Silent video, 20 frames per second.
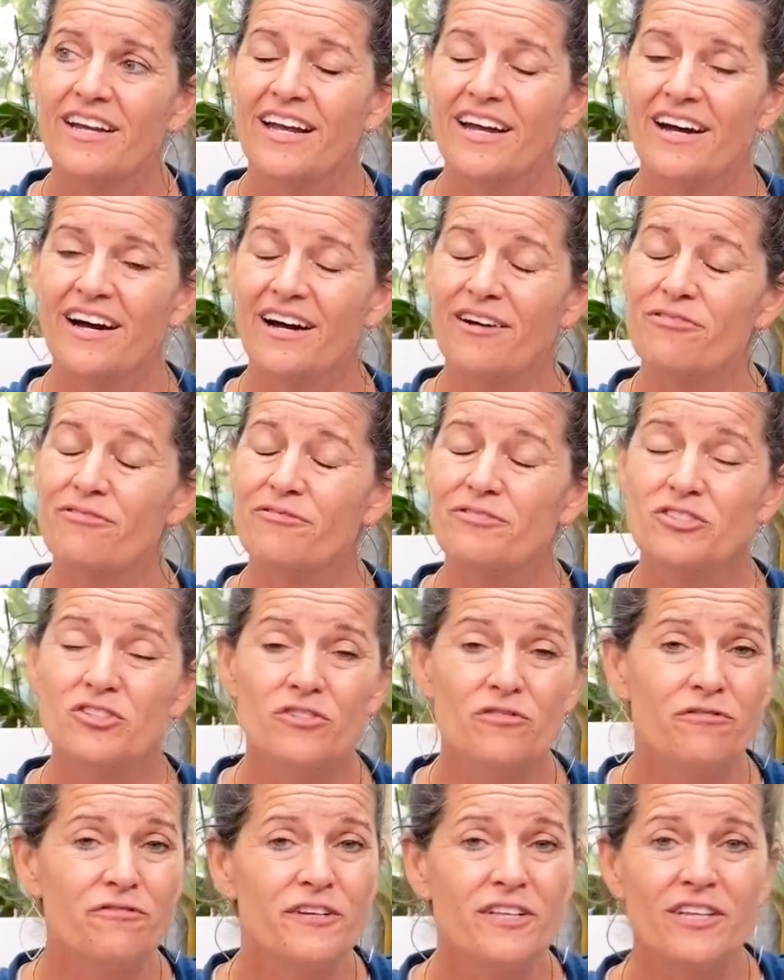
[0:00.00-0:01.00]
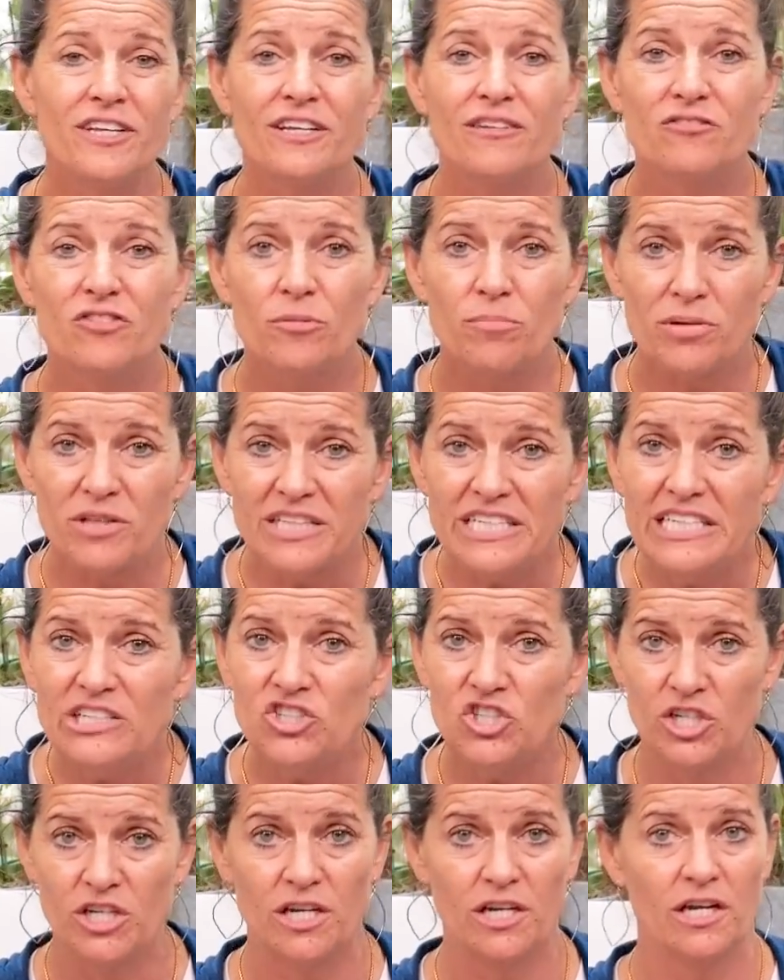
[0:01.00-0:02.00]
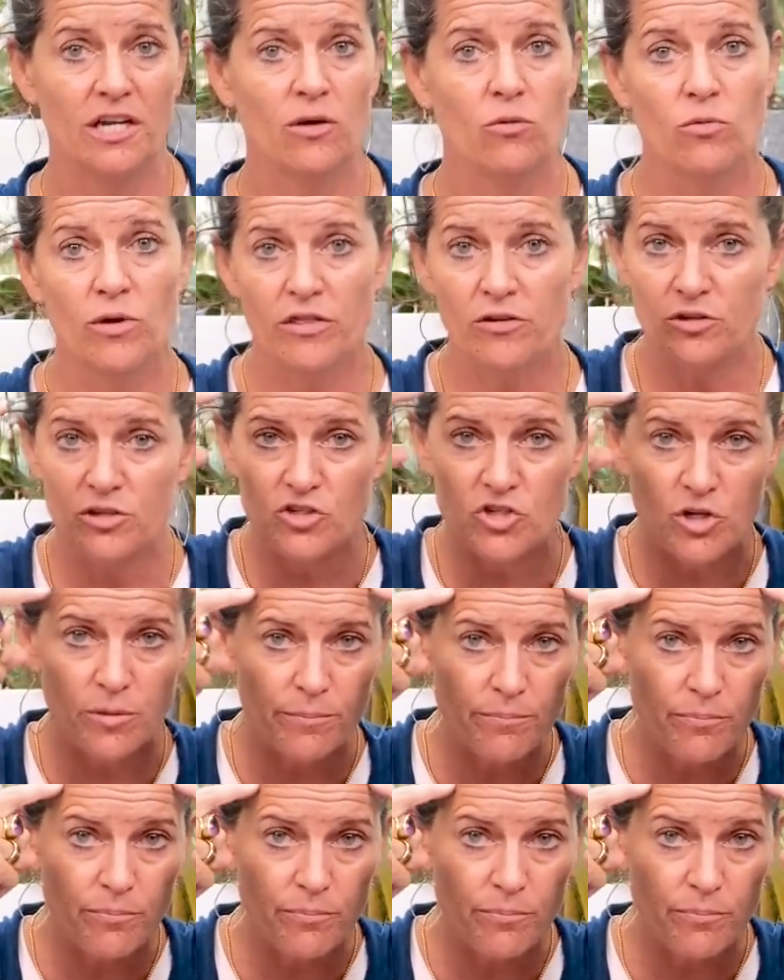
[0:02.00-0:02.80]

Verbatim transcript: uh, feeling of depletion in it, whether it's your